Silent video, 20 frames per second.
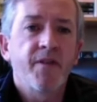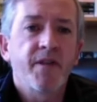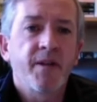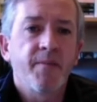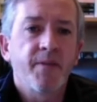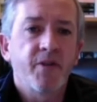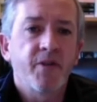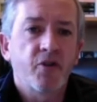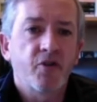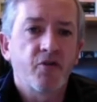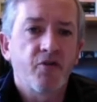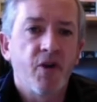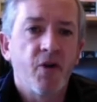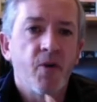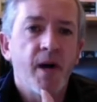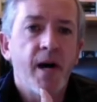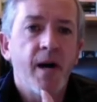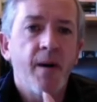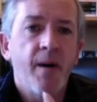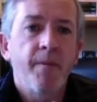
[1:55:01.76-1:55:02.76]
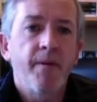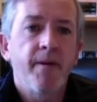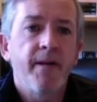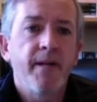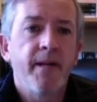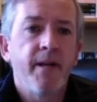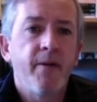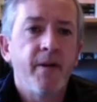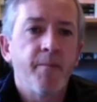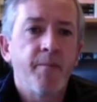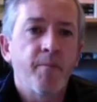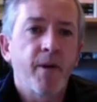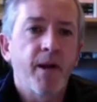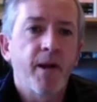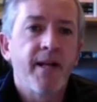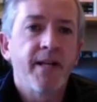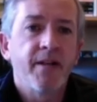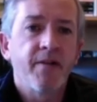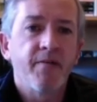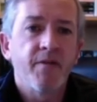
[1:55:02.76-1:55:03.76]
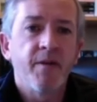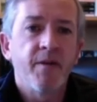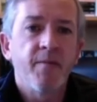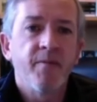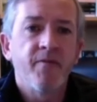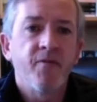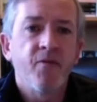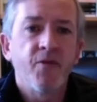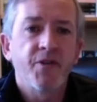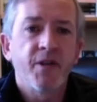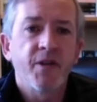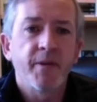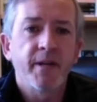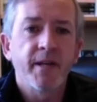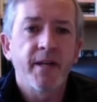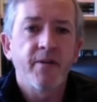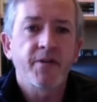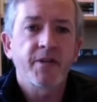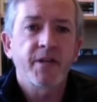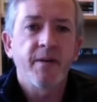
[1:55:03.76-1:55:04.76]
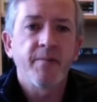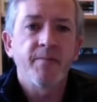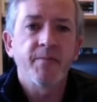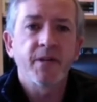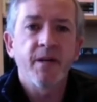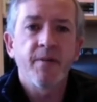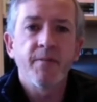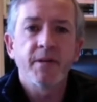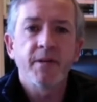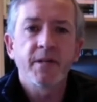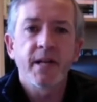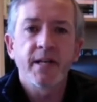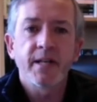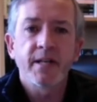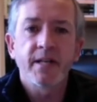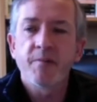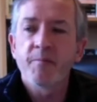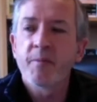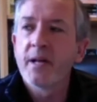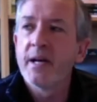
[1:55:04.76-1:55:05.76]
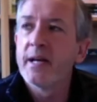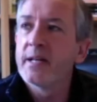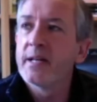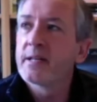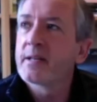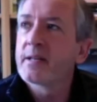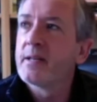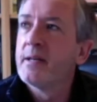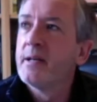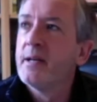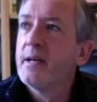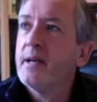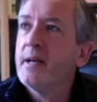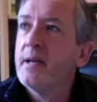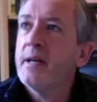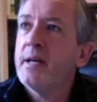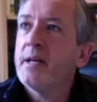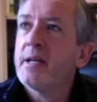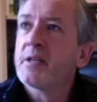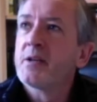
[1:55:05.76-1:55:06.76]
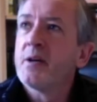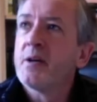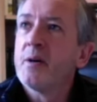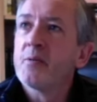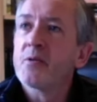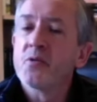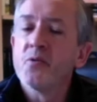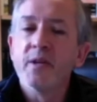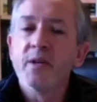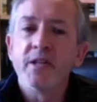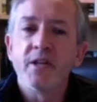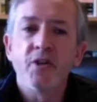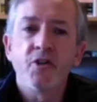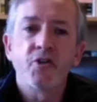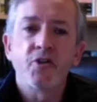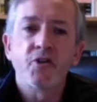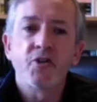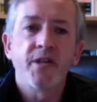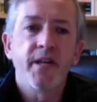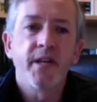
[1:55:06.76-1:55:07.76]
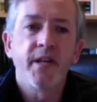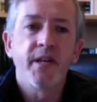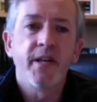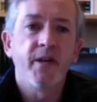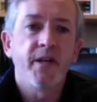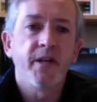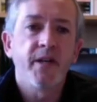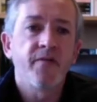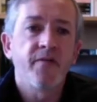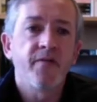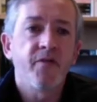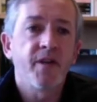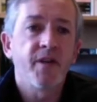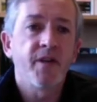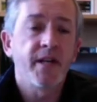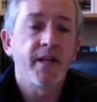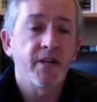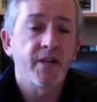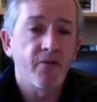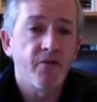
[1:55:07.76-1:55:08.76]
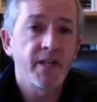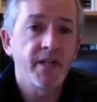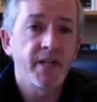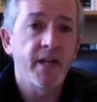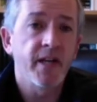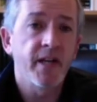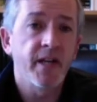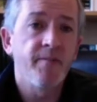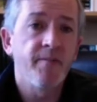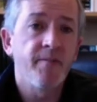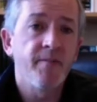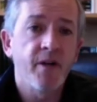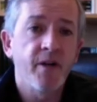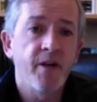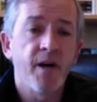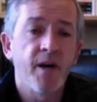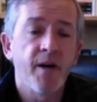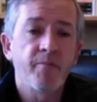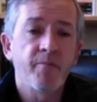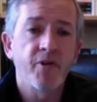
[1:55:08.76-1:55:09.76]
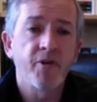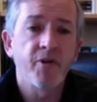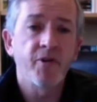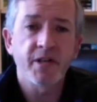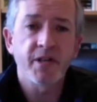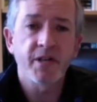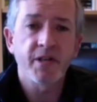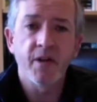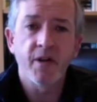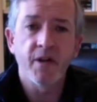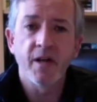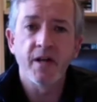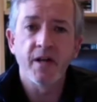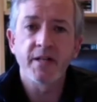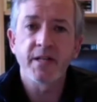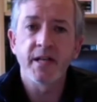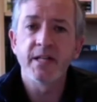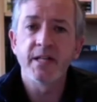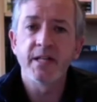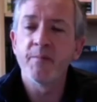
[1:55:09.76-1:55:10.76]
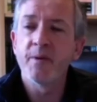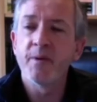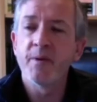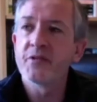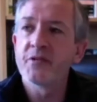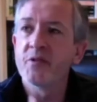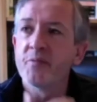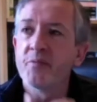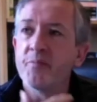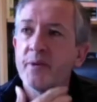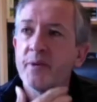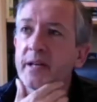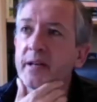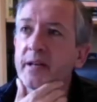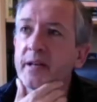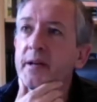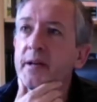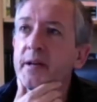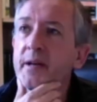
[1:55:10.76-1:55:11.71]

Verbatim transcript: for something to grow up, you know, in place of it before something else comes up that takes its place. So I was always interested in doing different things, and recently, you know, my project over the last eighteen months has been